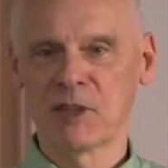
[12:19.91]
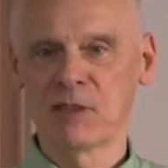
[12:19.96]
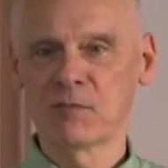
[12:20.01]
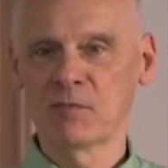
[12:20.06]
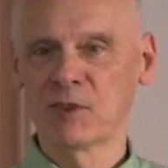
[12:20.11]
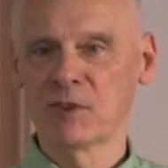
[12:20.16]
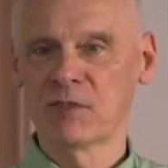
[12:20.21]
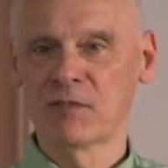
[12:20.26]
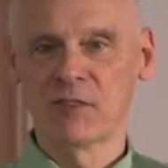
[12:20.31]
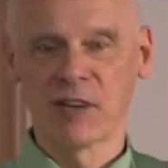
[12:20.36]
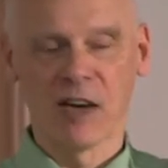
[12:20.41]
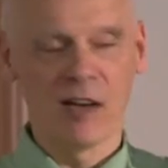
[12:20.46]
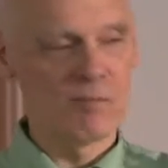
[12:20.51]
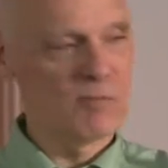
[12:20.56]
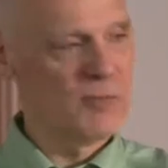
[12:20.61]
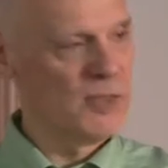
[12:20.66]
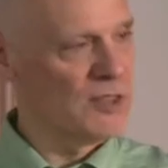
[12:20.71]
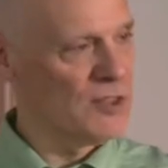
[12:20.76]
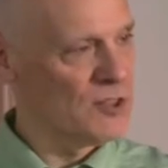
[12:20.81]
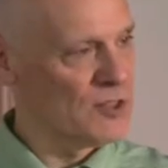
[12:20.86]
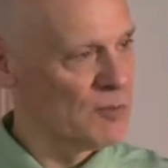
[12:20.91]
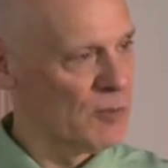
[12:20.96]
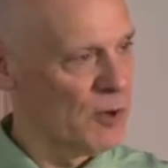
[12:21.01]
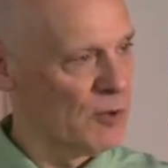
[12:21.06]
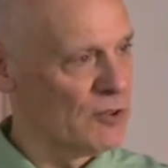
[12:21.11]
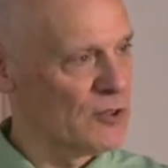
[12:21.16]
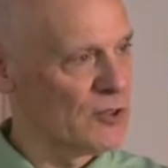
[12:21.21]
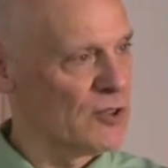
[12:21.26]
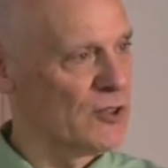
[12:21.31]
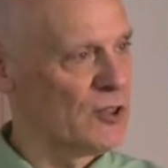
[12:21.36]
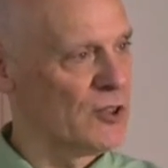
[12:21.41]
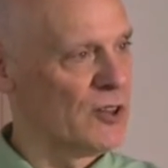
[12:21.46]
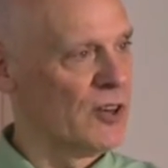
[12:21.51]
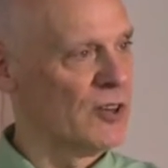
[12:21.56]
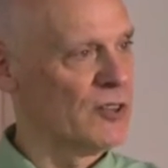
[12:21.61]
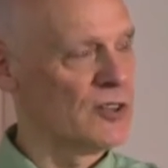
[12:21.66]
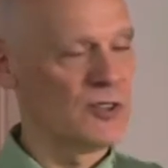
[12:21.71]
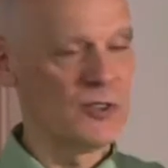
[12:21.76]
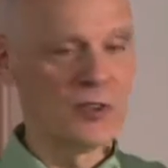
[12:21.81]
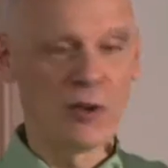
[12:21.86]
People who have not been exposed to
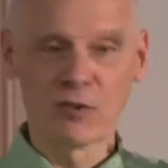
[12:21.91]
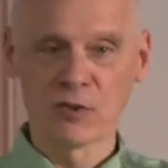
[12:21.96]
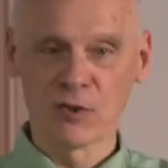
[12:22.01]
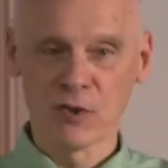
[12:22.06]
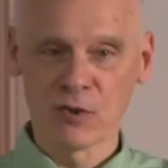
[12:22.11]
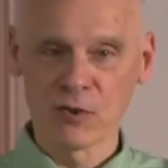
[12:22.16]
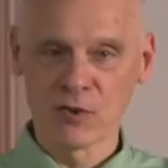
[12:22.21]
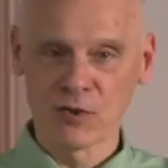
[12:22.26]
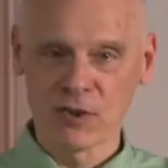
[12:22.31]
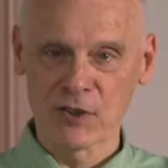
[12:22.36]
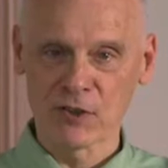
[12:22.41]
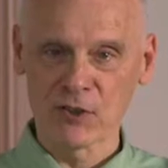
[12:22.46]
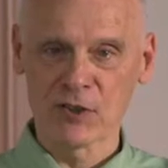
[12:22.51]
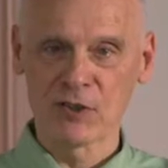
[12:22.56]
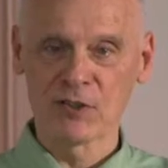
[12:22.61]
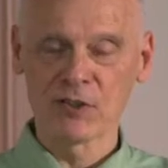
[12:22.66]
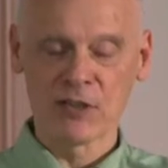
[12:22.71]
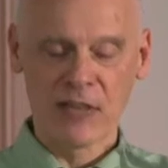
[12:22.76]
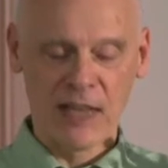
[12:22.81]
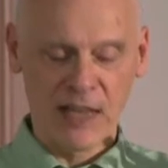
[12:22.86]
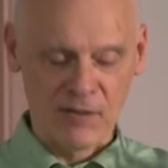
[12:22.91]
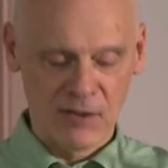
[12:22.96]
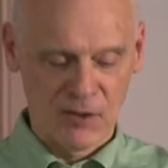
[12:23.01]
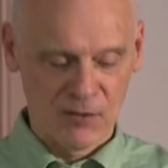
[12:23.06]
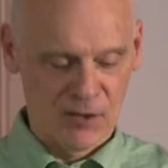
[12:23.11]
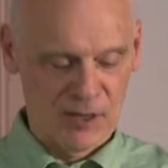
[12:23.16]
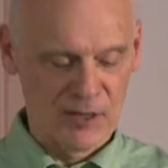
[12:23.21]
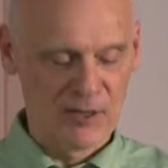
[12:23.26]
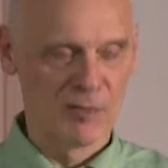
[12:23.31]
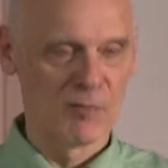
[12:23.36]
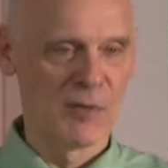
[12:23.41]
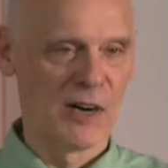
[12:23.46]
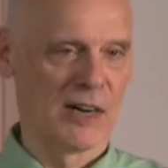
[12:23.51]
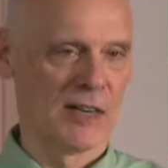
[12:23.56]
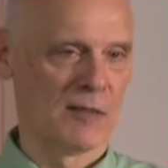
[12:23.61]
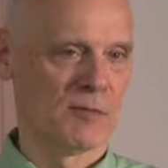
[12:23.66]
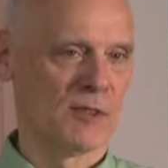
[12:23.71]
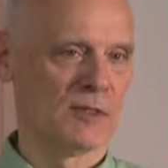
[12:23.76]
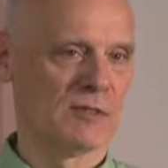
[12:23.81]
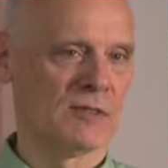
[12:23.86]
church, don't know Christians, haven't read the
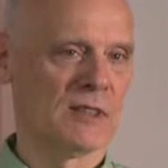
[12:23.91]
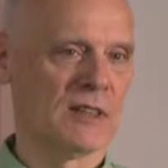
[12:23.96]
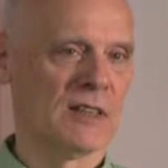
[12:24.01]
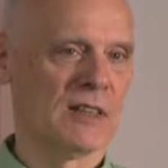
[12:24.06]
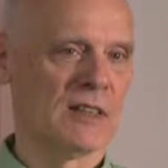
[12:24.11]
Bible.